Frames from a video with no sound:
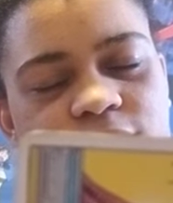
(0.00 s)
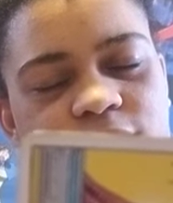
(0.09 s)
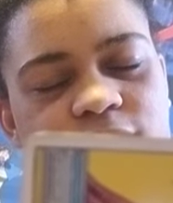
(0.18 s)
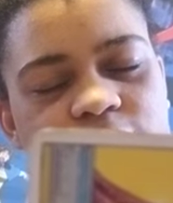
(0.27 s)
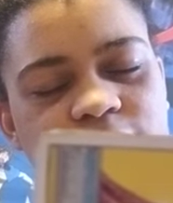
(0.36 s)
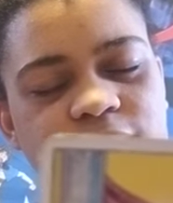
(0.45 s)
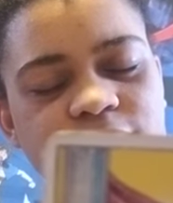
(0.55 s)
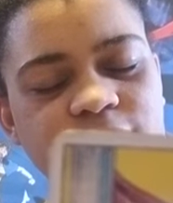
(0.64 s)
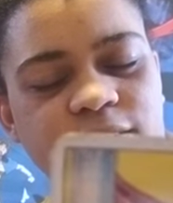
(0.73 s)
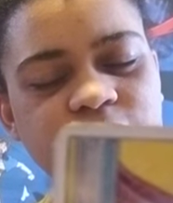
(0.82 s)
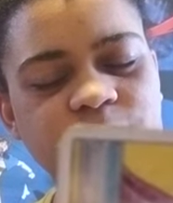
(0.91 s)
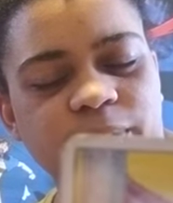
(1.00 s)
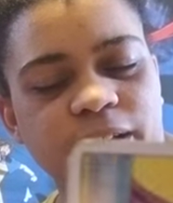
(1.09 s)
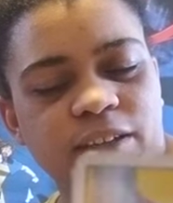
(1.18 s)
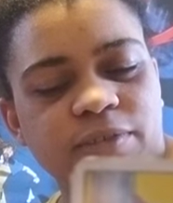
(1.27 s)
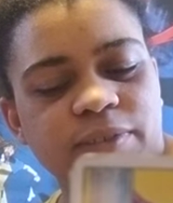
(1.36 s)
justice as
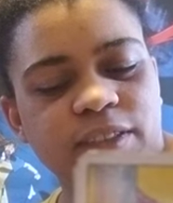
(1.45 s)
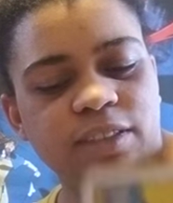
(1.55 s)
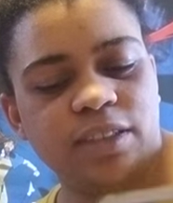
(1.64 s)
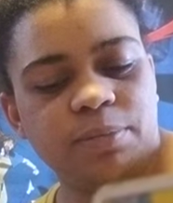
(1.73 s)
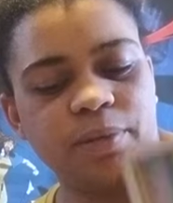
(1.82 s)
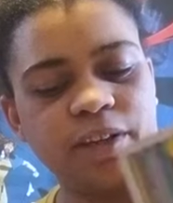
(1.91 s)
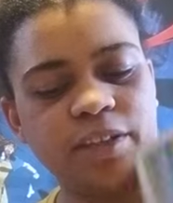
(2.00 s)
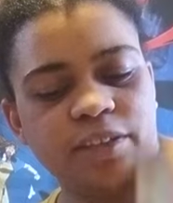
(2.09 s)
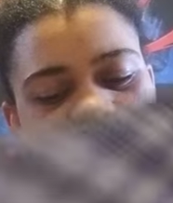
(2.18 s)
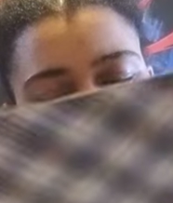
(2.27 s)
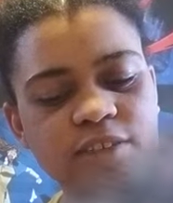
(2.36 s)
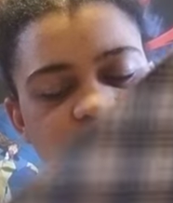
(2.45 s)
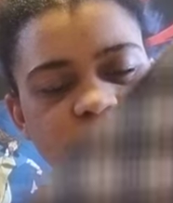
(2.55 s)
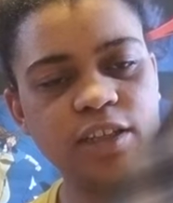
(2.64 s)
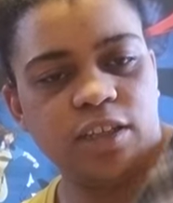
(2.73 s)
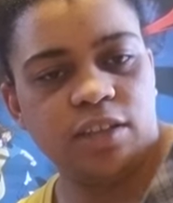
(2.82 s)
well with the Libra. It's
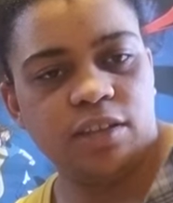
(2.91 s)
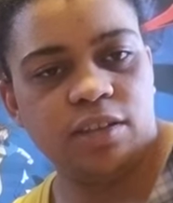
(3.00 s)
like,